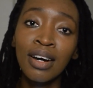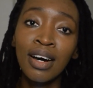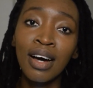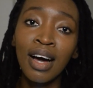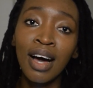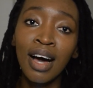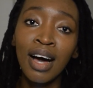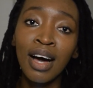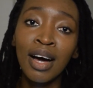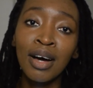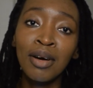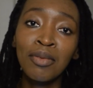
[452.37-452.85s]

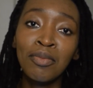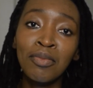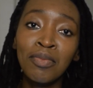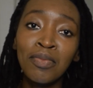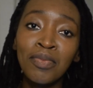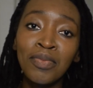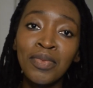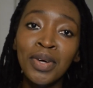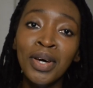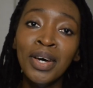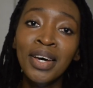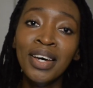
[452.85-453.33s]

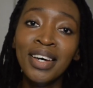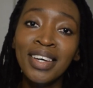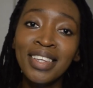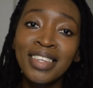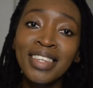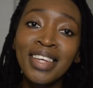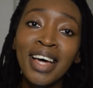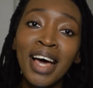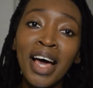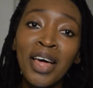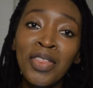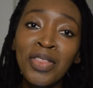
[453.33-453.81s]

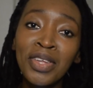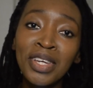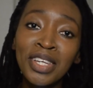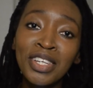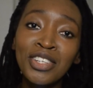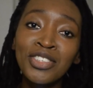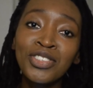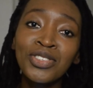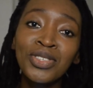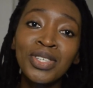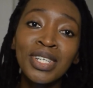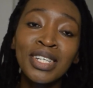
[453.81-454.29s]
other
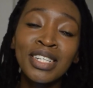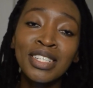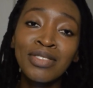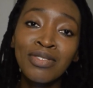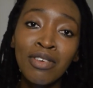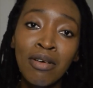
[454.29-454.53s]
issue is